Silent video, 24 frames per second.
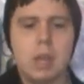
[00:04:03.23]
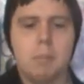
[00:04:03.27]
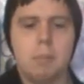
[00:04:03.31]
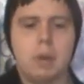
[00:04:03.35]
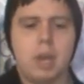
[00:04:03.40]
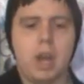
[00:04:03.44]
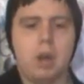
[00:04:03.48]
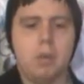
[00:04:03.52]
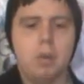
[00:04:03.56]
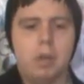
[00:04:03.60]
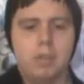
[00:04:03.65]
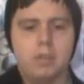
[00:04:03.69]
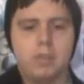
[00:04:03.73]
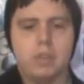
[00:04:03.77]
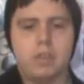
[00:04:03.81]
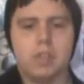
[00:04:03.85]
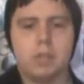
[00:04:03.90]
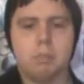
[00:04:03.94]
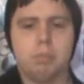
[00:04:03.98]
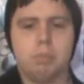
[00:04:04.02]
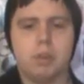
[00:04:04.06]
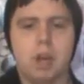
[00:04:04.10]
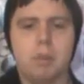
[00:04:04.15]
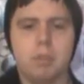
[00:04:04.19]
But however,
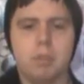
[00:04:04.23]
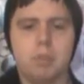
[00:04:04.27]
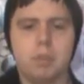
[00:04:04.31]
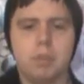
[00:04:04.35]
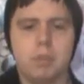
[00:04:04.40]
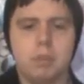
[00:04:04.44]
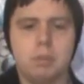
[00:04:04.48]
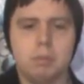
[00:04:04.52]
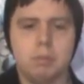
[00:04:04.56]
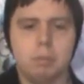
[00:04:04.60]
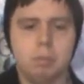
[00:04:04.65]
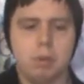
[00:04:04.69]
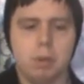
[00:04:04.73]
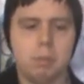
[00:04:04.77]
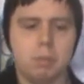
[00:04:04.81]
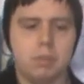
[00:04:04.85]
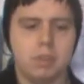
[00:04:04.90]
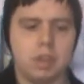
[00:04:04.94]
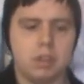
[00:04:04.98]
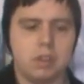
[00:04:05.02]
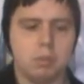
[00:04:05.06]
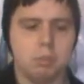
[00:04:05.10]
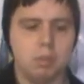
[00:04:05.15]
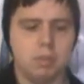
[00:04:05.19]
the problem
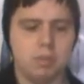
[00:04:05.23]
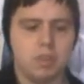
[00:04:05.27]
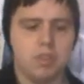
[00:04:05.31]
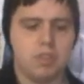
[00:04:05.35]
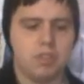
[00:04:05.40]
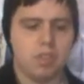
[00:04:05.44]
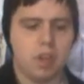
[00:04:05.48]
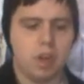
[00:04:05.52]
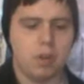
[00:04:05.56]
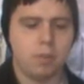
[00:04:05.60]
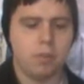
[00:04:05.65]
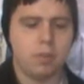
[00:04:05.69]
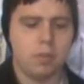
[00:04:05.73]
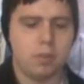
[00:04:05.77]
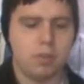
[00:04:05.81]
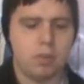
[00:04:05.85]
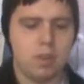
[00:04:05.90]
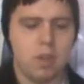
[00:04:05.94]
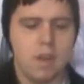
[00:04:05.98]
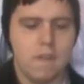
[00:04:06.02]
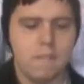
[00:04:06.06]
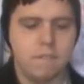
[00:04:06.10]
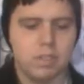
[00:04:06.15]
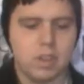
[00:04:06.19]

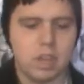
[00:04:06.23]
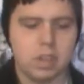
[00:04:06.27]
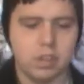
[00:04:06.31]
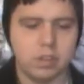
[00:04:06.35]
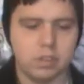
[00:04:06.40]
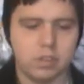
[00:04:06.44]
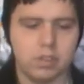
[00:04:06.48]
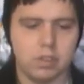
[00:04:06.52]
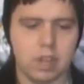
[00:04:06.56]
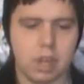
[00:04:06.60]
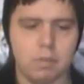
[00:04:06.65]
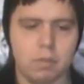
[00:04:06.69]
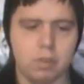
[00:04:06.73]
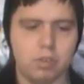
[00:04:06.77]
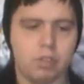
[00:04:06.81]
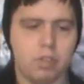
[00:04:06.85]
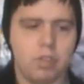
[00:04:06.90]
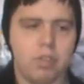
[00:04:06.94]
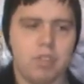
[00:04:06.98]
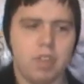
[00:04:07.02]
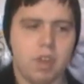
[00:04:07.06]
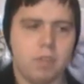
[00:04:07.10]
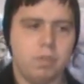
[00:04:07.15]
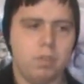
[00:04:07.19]
that
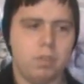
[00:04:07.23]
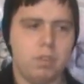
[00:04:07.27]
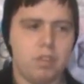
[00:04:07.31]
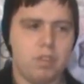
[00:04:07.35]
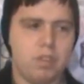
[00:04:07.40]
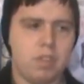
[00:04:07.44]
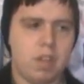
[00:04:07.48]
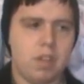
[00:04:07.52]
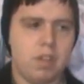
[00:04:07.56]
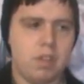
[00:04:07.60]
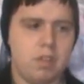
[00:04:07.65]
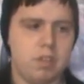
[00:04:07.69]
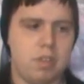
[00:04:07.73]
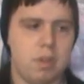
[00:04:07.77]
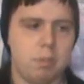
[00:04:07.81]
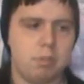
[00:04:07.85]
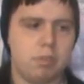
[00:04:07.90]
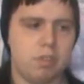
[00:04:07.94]
Divergent suffers is